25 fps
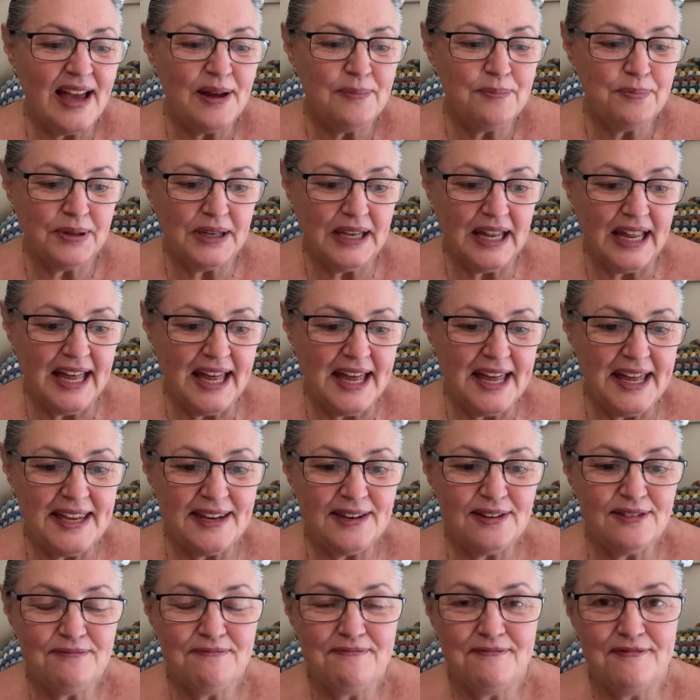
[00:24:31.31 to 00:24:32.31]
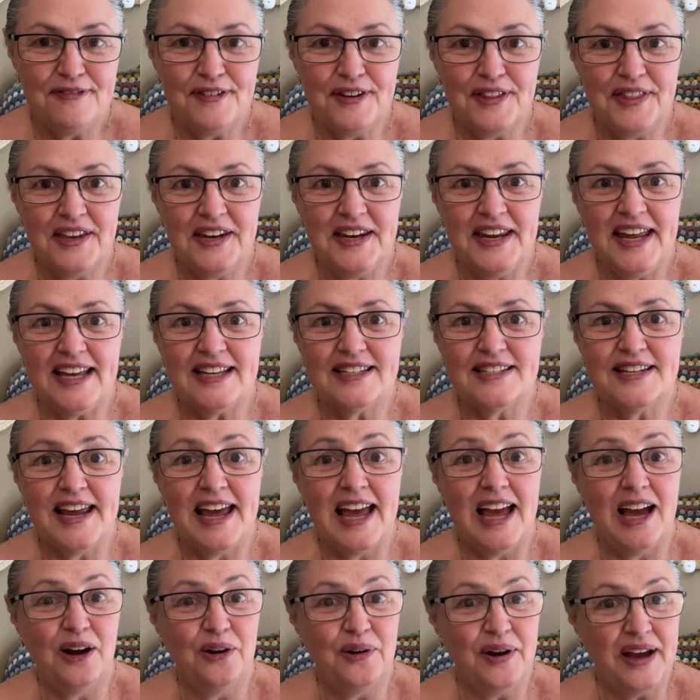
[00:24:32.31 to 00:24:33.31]
plan for the next
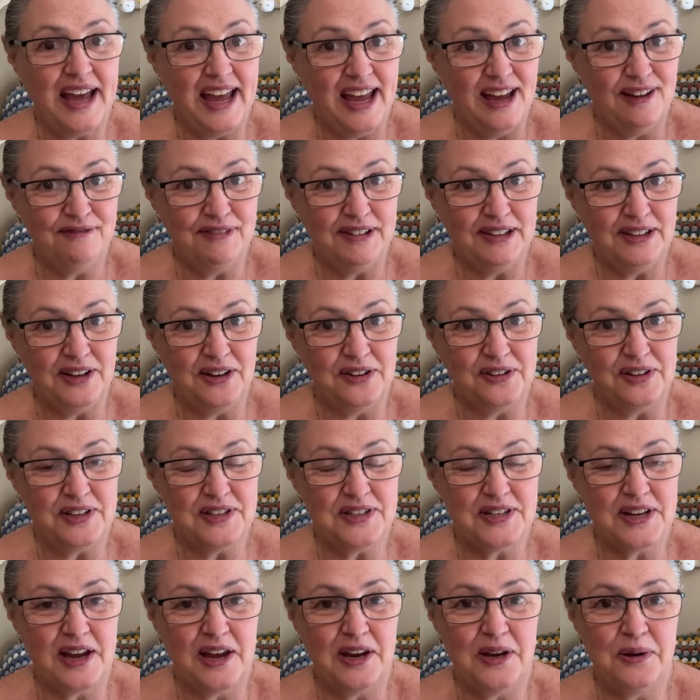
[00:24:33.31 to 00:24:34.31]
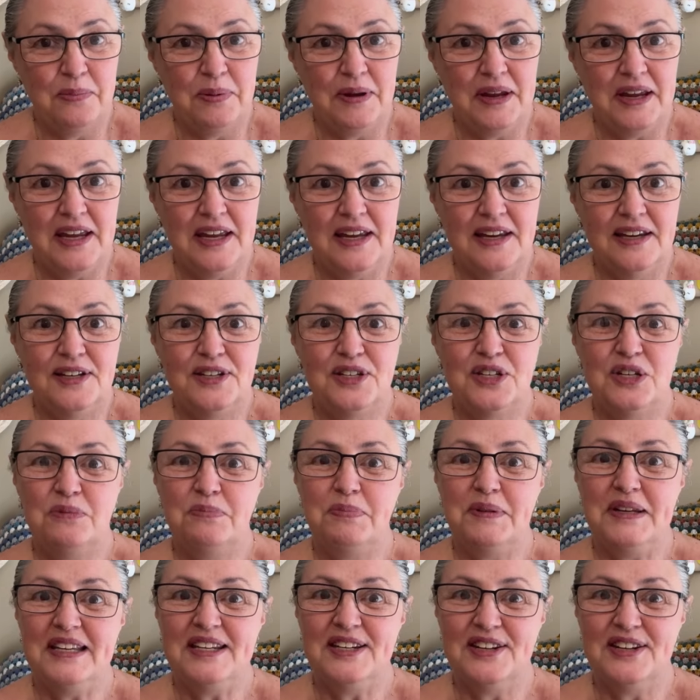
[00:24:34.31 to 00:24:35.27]
however long it's going to be